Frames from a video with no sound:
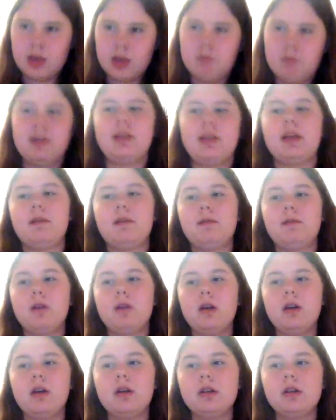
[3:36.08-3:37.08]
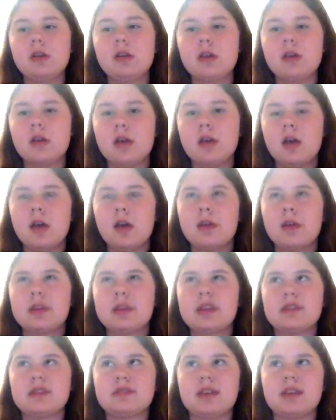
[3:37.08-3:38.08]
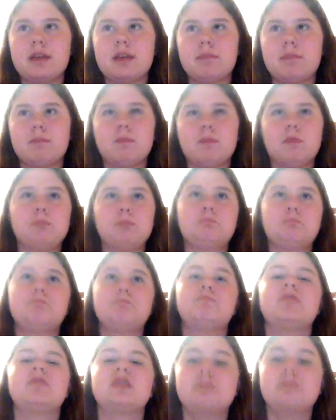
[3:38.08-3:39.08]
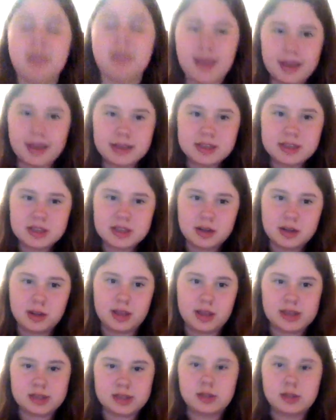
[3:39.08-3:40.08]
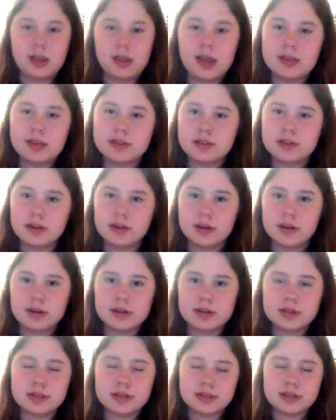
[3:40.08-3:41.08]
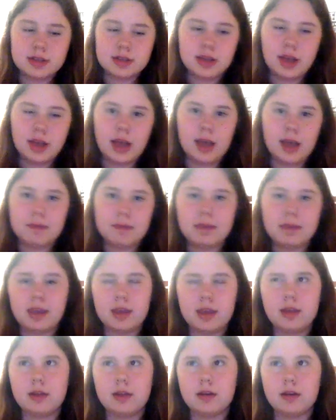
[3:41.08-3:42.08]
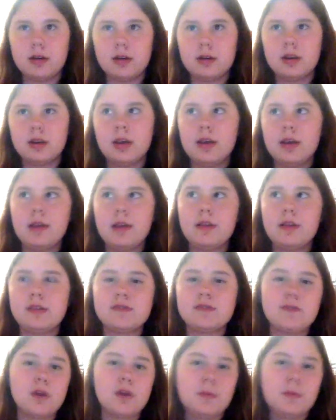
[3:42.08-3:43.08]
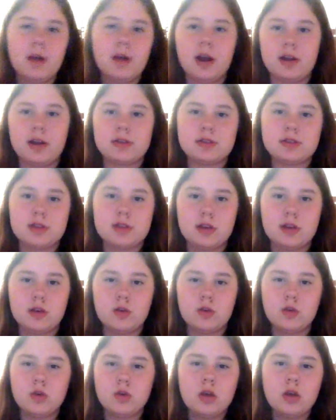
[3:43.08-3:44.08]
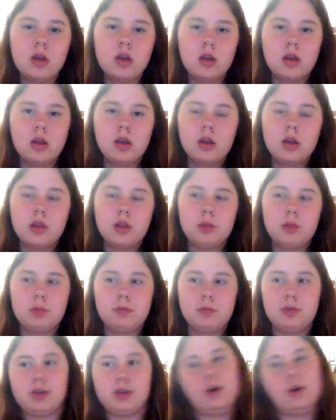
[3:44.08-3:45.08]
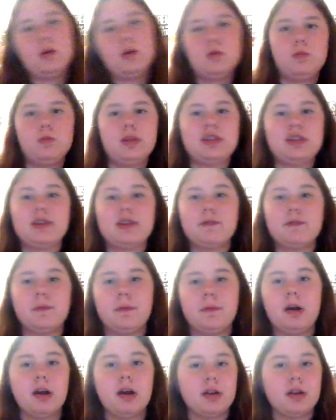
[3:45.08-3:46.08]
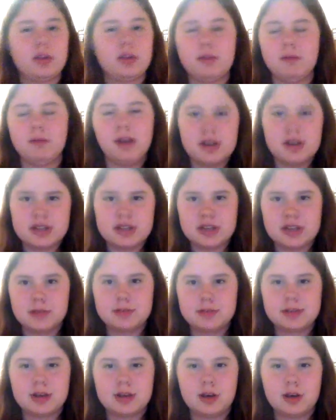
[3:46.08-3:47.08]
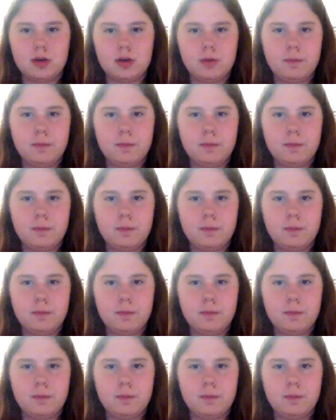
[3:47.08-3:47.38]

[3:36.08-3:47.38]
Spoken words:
well, at World, there's like more space, there are less clusters. I mean, there's 4 parks, so you go whichever park you want to, so